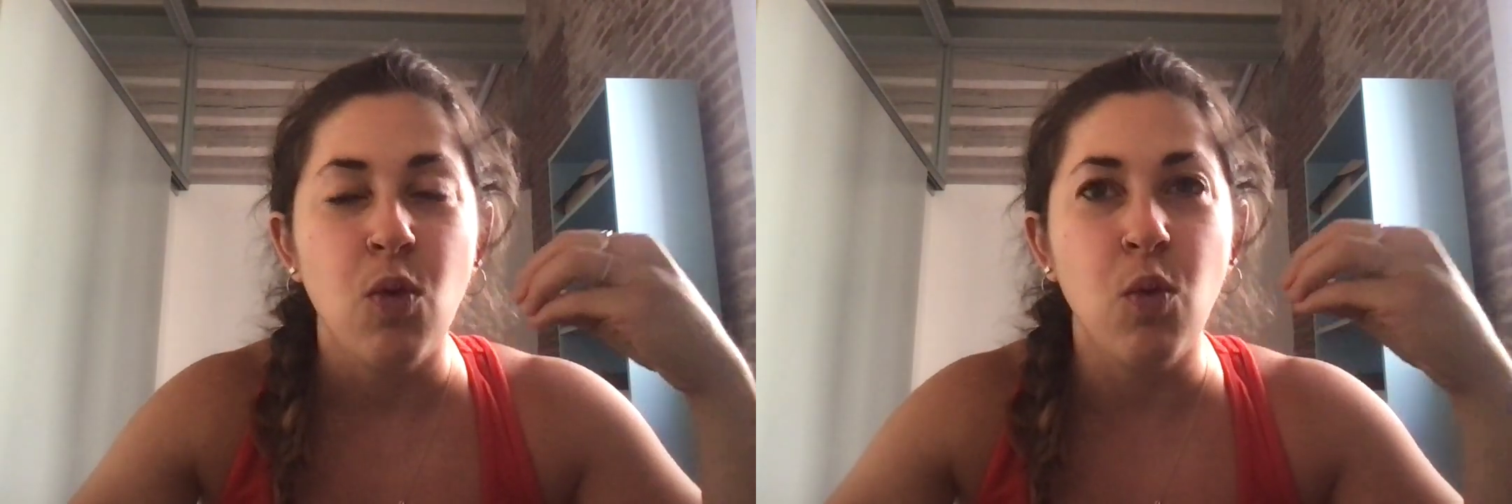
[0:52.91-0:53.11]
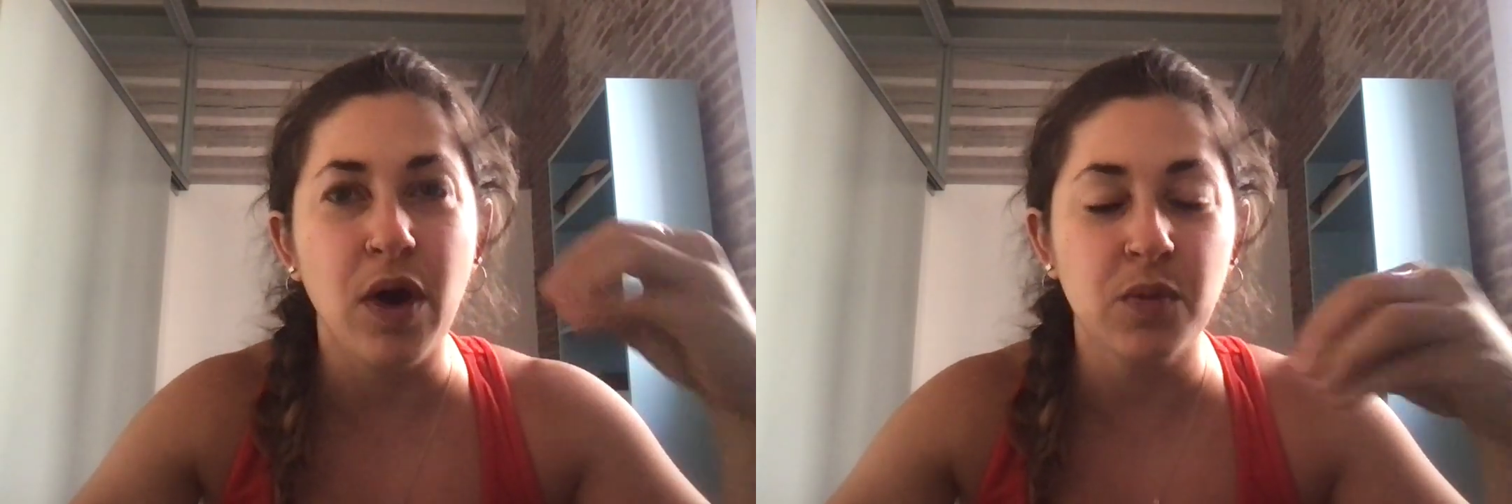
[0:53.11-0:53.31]

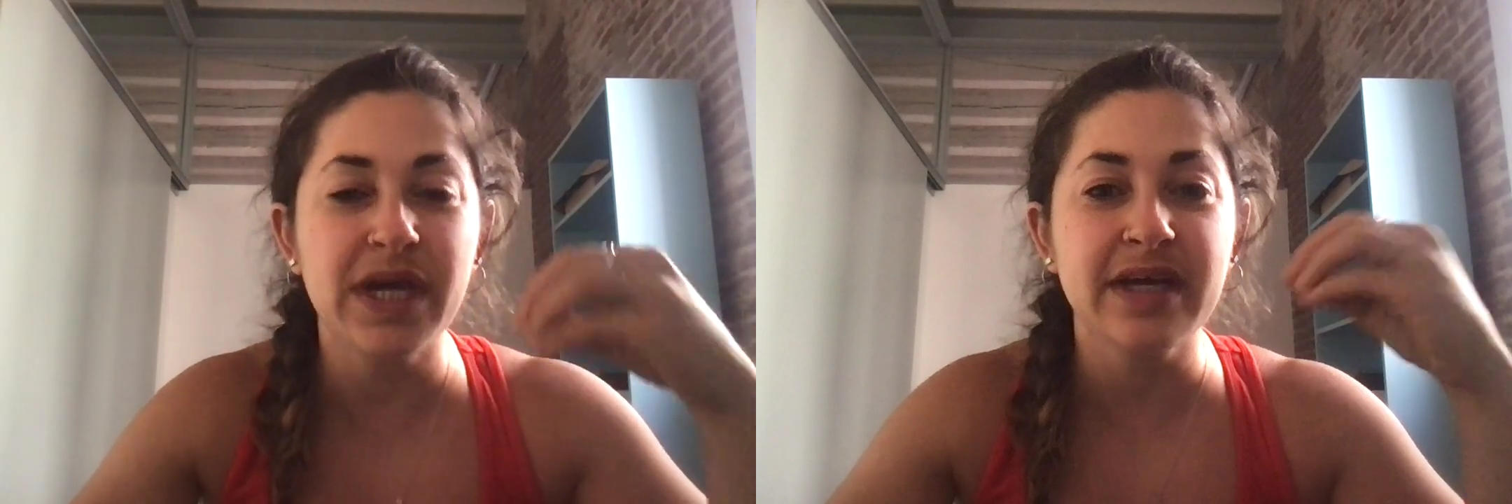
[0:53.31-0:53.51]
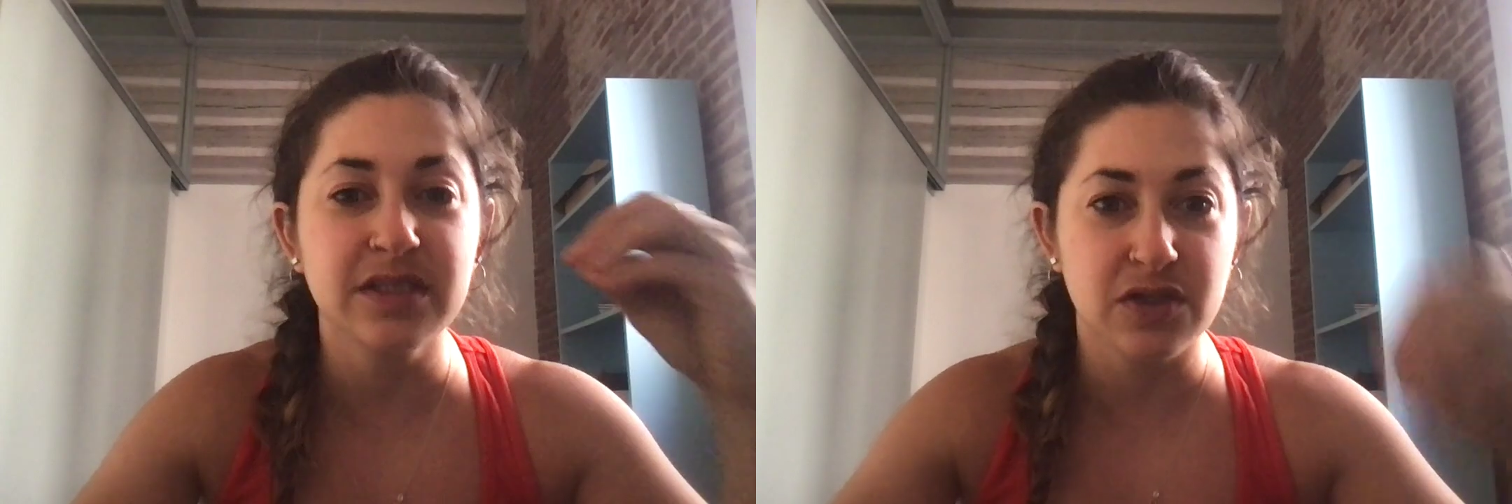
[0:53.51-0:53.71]
when we
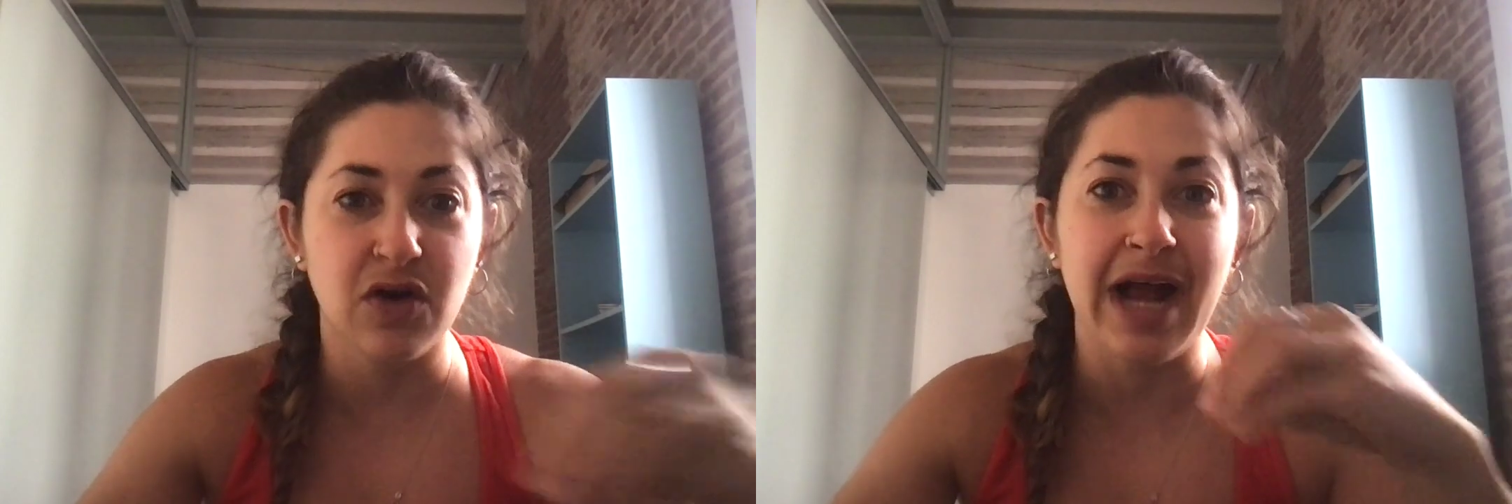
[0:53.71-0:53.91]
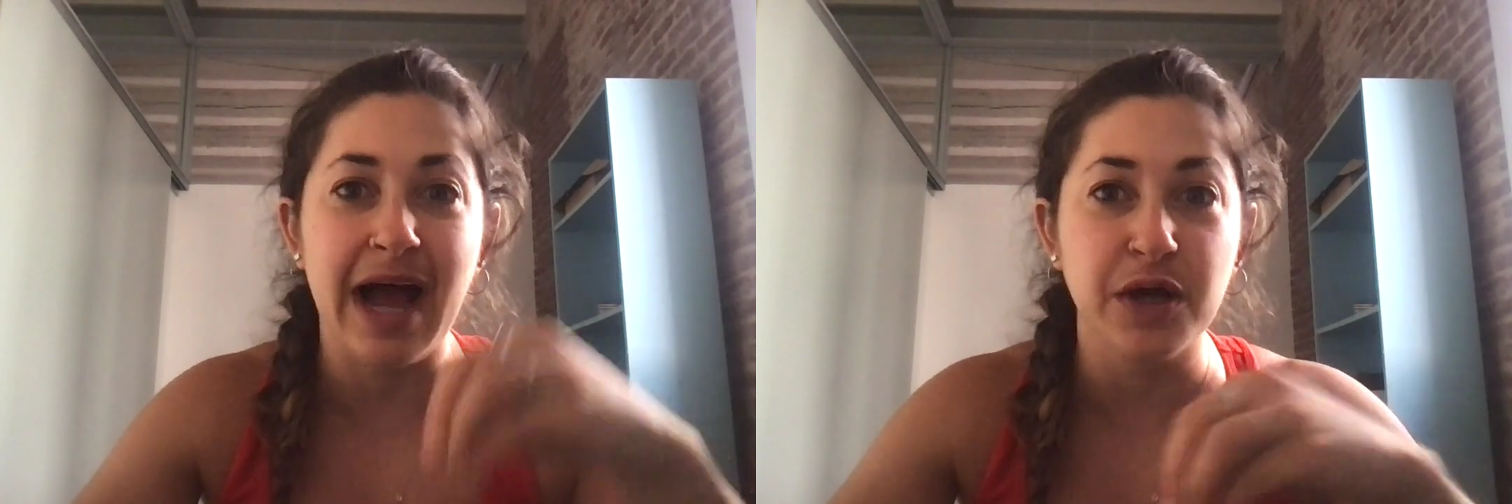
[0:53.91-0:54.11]
can
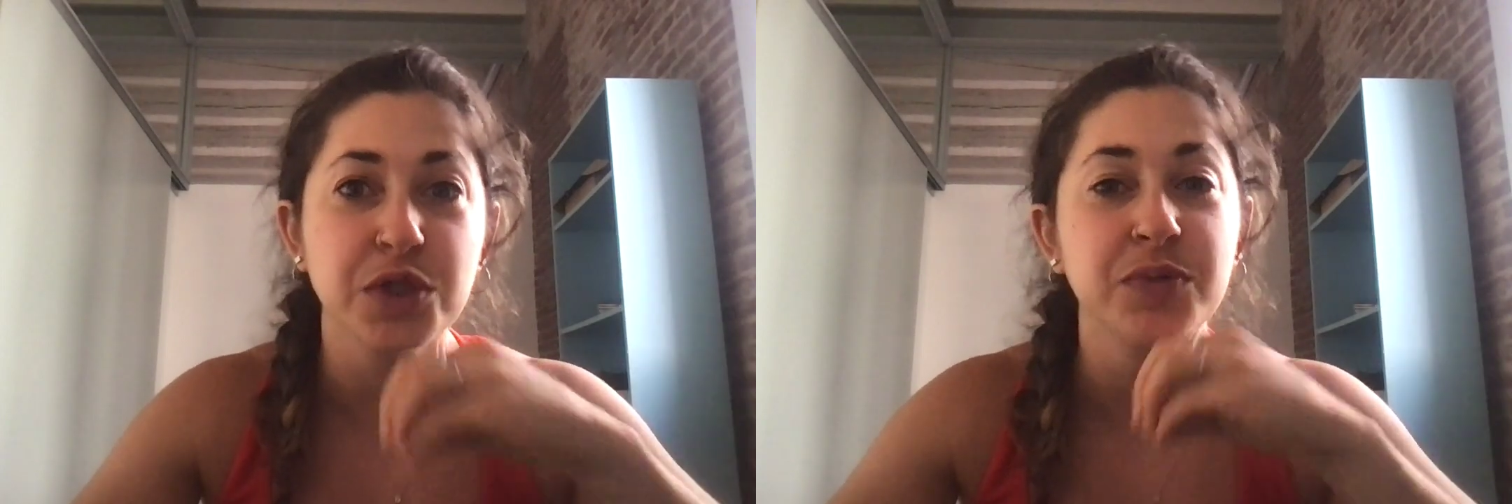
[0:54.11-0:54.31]
start actually